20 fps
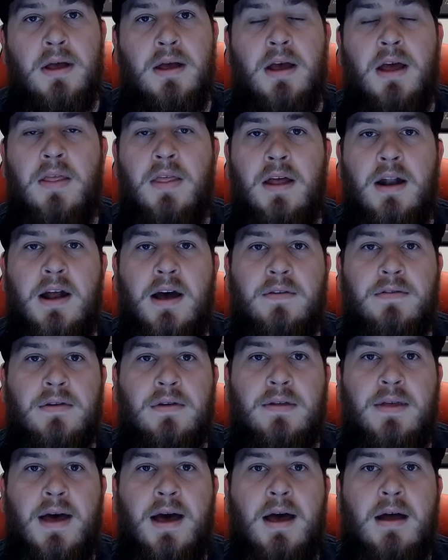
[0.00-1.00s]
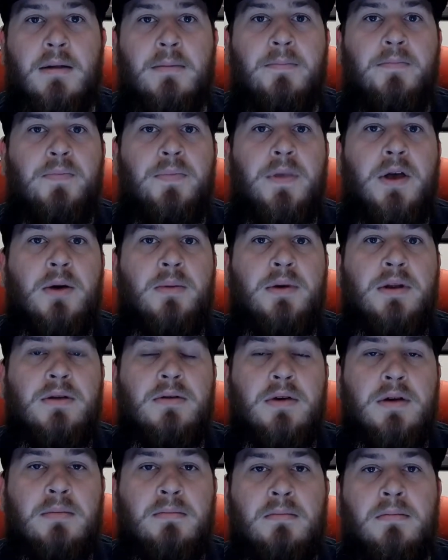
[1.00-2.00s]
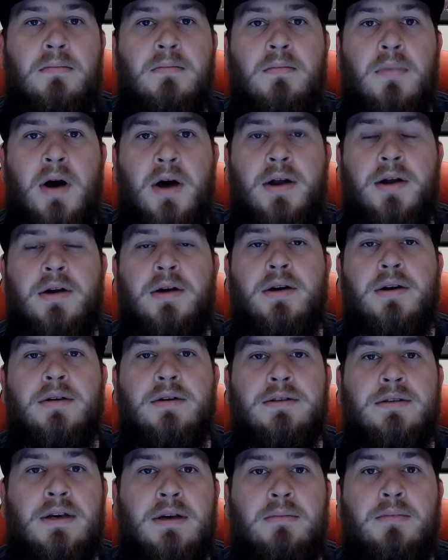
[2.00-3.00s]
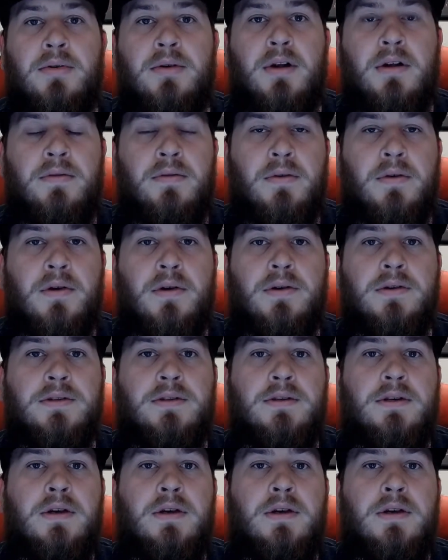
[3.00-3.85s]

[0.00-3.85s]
and then after that I'll be doing monitors and peripherals,